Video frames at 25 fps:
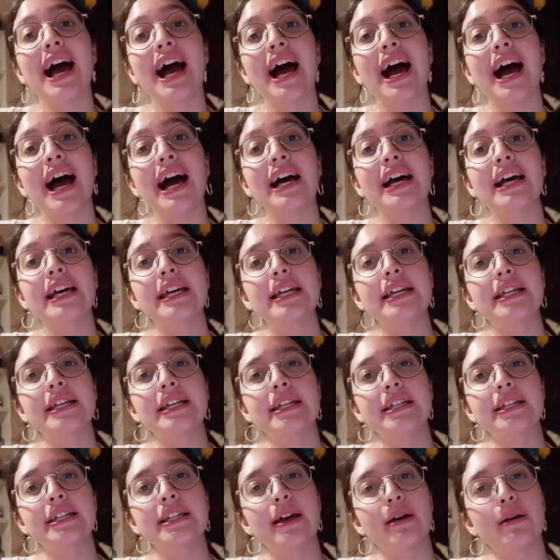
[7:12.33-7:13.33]

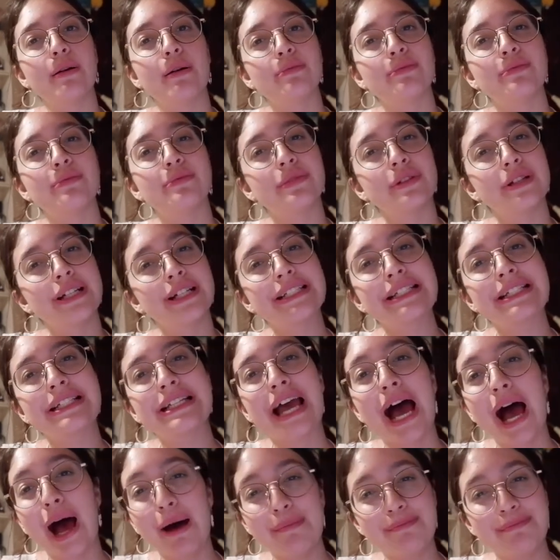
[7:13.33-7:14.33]
I am really
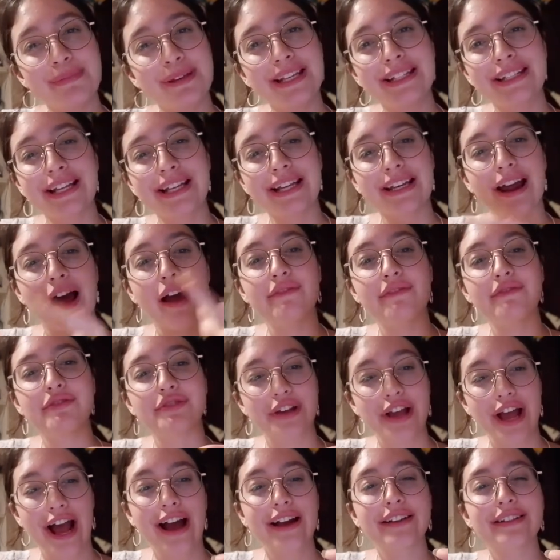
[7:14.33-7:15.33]
happy that I've
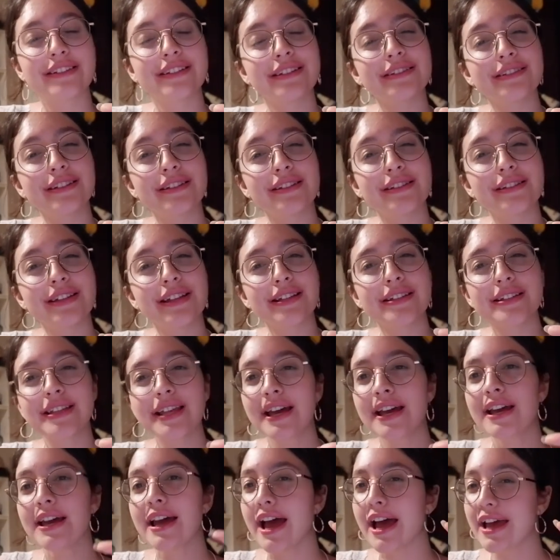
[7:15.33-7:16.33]
reacted to this
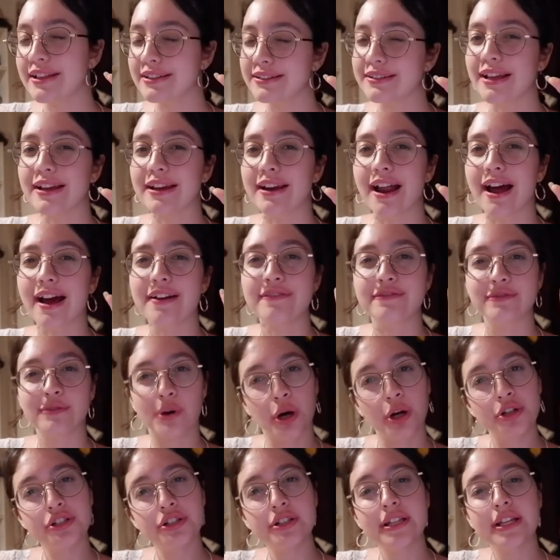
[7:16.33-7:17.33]
and that I've
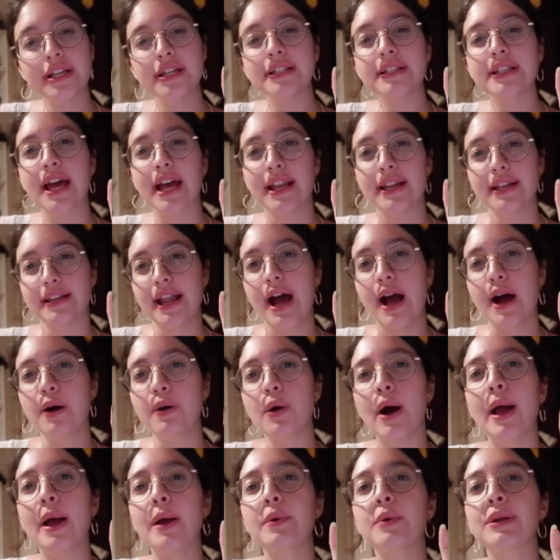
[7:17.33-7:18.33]
watched this, and
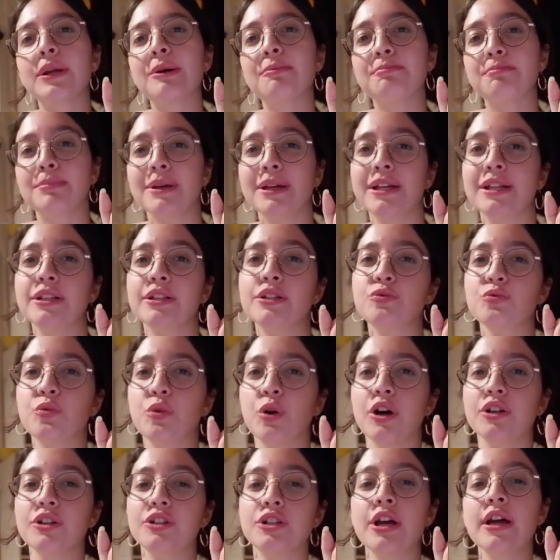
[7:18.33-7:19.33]
now I want to binge
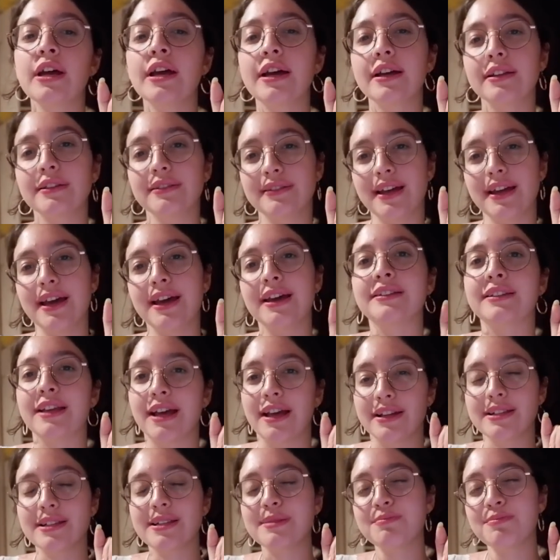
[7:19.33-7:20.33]
watch their
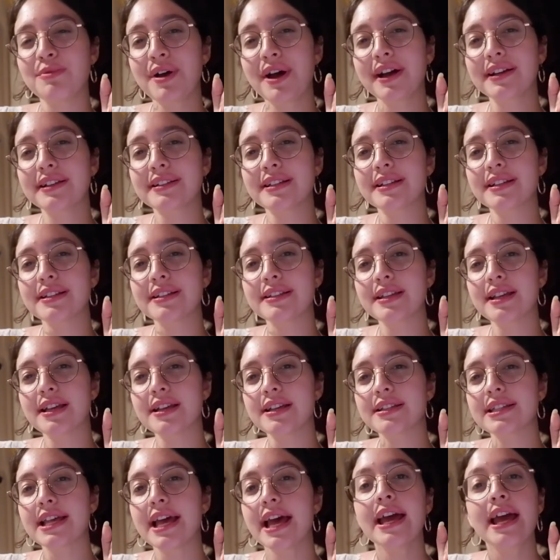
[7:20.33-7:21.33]
dance
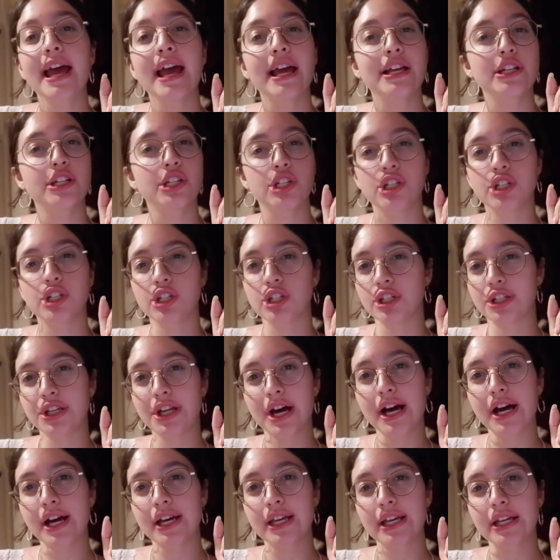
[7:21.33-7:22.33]
practices. Should
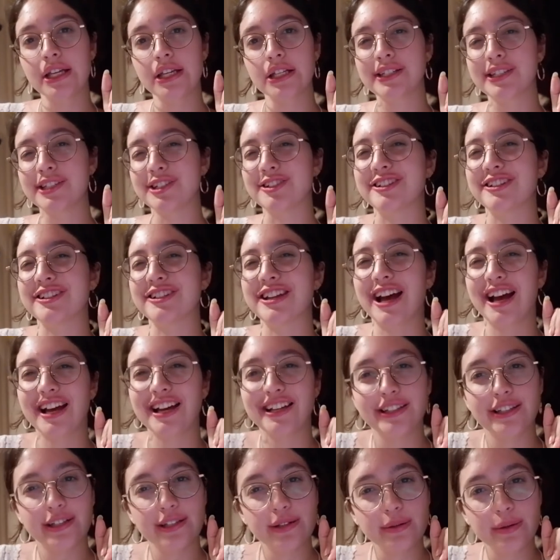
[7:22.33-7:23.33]
I? Should
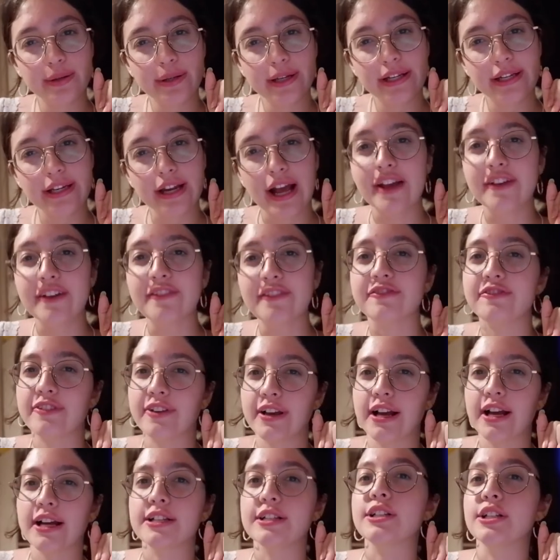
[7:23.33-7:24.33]
I do it? I
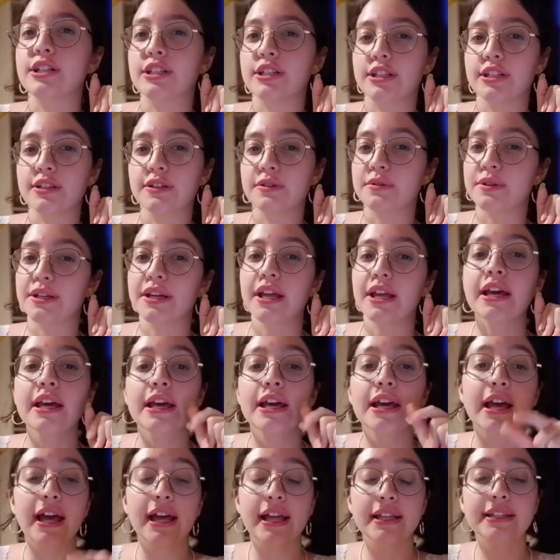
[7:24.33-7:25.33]
think I should do it.
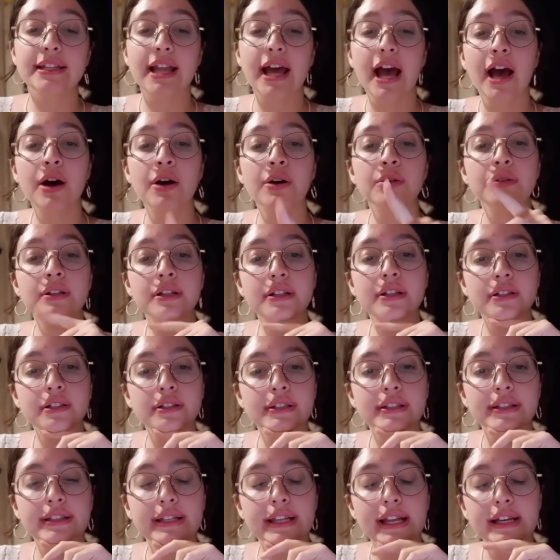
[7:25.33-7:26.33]
And now uh,
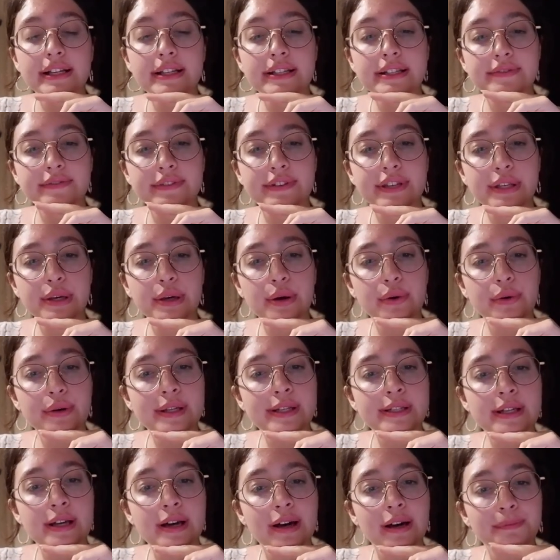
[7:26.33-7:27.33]
the next video
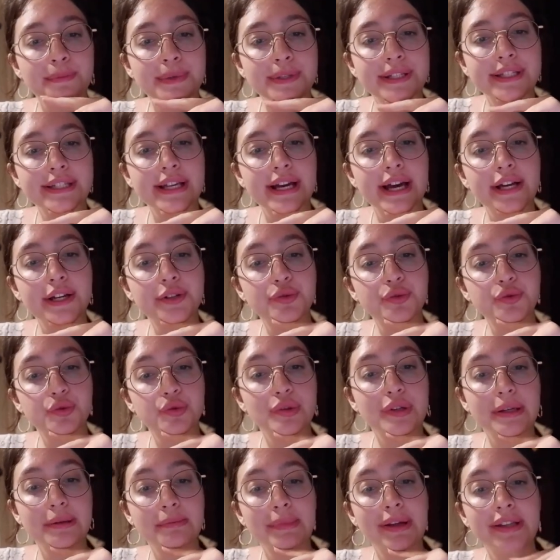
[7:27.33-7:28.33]
is Upside
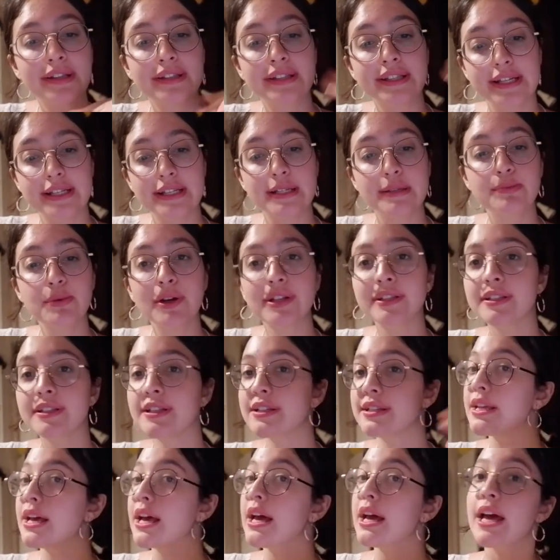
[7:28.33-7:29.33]
Dreaming dance
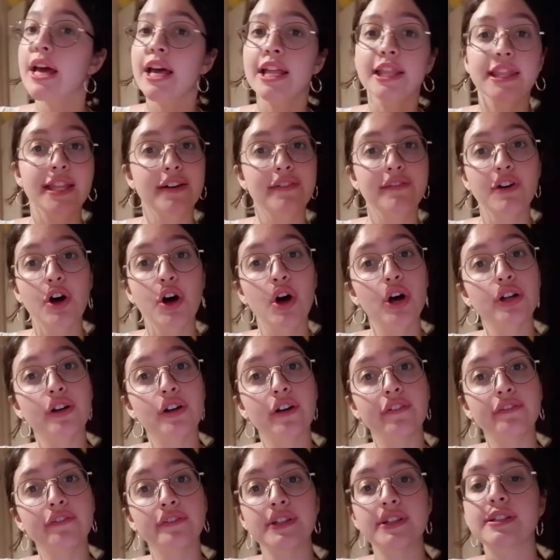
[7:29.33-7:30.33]
practice. Never heard
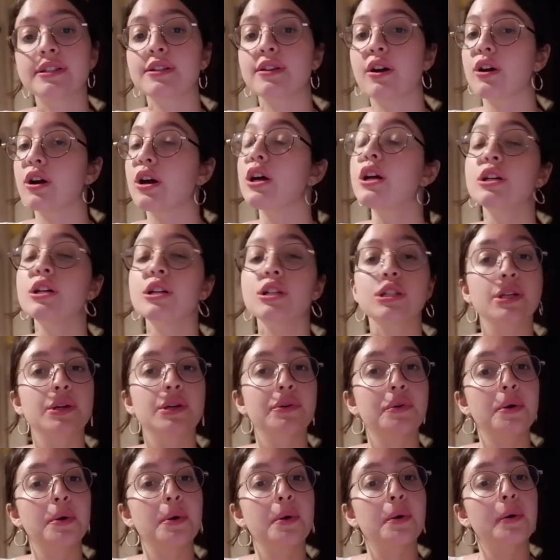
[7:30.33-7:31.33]
of the song,
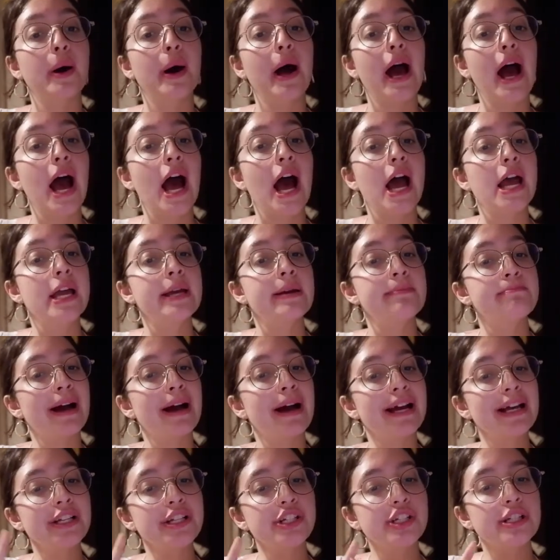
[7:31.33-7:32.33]
so I
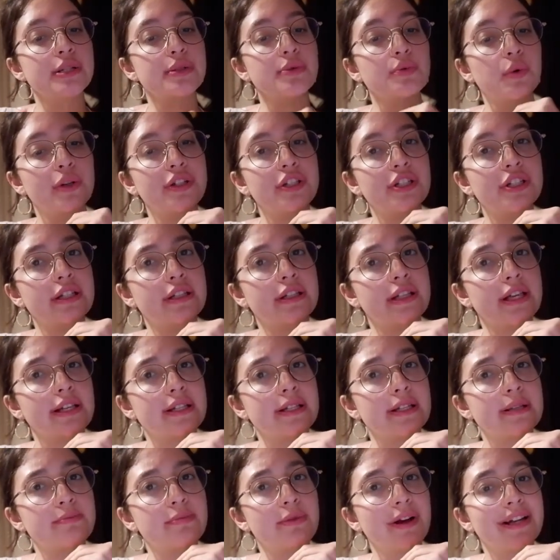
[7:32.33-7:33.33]
might just watch the
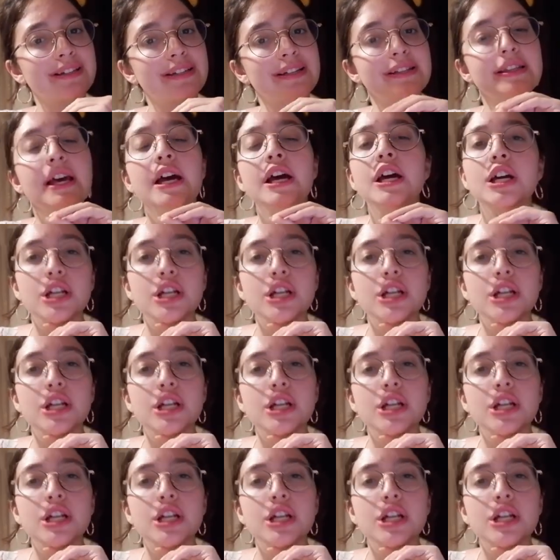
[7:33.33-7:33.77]
dance practice.